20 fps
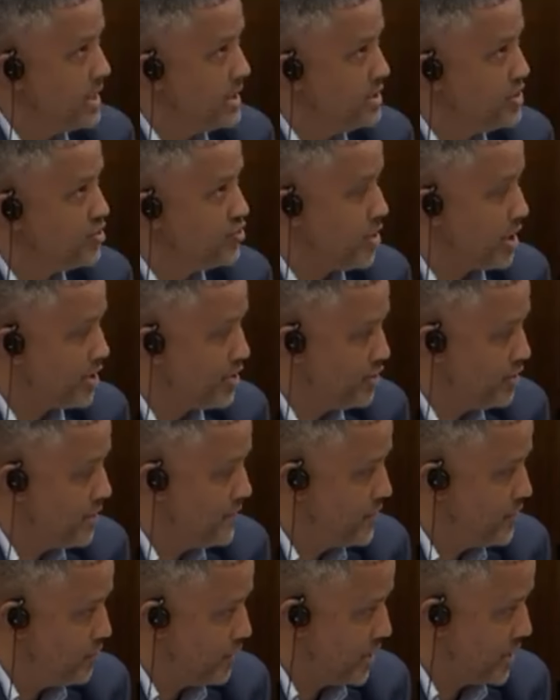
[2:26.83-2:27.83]
the
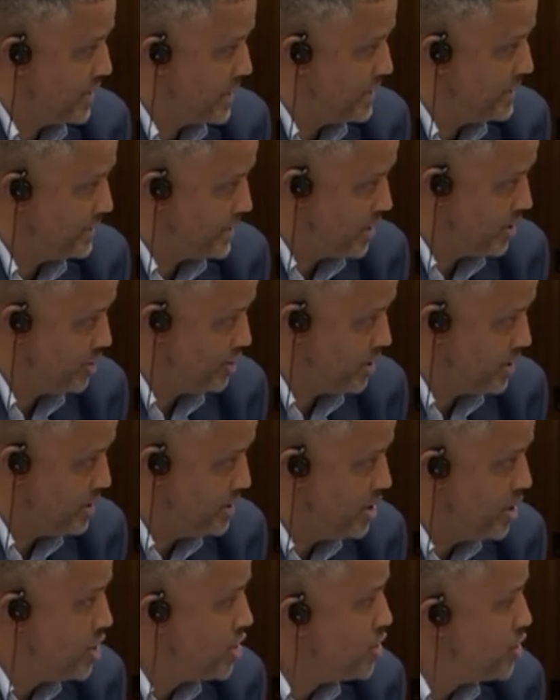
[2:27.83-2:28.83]
structure of your
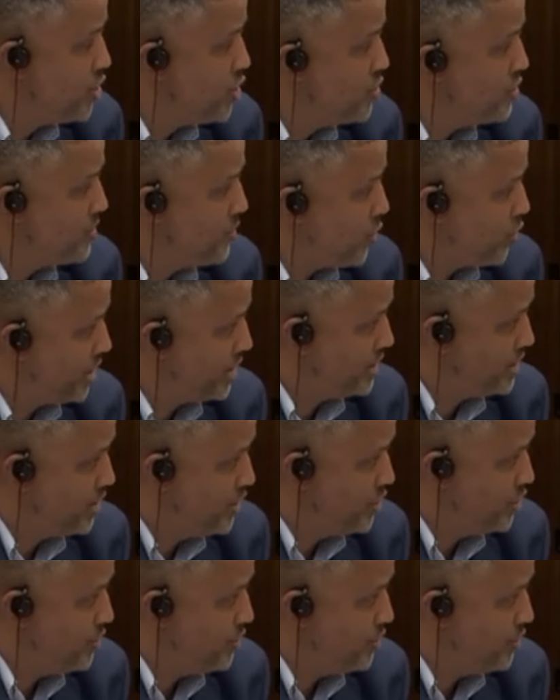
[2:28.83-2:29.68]
organization, who reported to